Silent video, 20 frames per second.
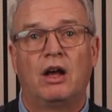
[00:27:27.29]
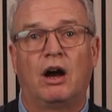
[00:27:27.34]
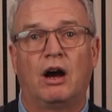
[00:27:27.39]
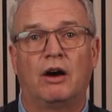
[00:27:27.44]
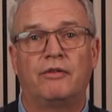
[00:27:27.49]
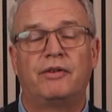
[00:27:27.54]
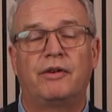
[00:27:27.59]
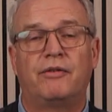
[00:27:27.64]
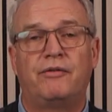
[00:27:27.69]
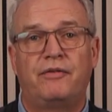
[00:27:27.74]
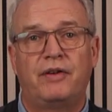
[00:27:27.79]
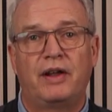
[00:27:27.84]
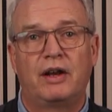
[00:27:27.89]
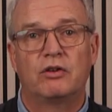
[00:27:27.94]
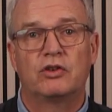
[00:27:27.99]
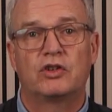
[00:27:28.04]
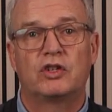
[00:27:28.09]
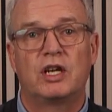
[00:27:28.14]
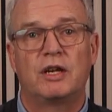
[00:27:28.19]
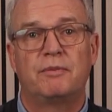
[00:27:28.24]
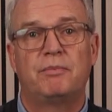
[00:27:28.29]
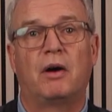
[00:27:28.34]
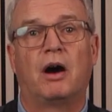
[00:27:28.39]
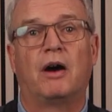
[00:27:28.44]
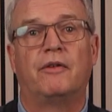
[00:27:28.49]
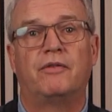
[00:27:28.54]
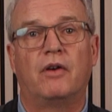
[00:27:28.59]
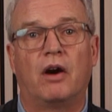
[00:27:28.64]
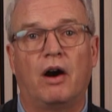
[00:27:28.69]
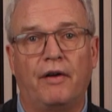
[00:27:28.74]
of a fellowship
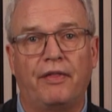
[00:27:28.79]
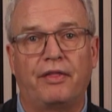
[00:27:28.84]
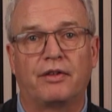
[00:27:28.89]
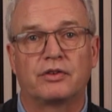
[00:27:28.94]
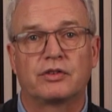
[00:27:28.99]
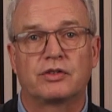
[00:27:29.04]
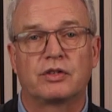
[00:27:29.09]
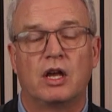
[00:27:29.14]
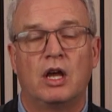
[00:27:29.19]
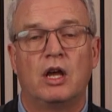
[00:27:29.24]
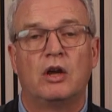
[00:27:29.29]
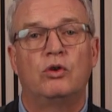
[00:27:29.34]
of others